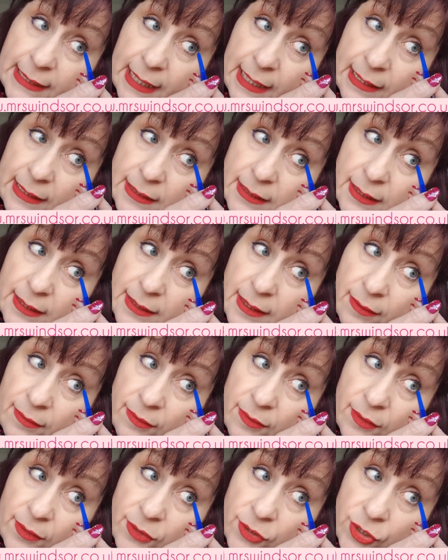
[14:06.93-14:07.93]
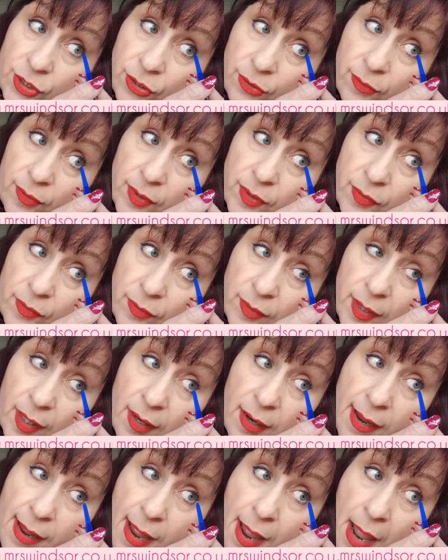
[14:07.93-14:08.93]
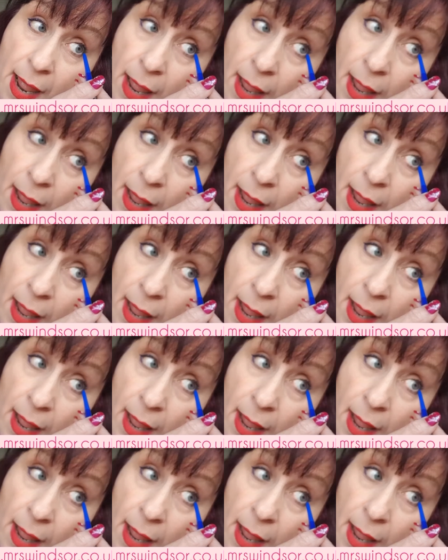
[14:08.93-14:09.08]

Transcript: out so I don't look too odd all night.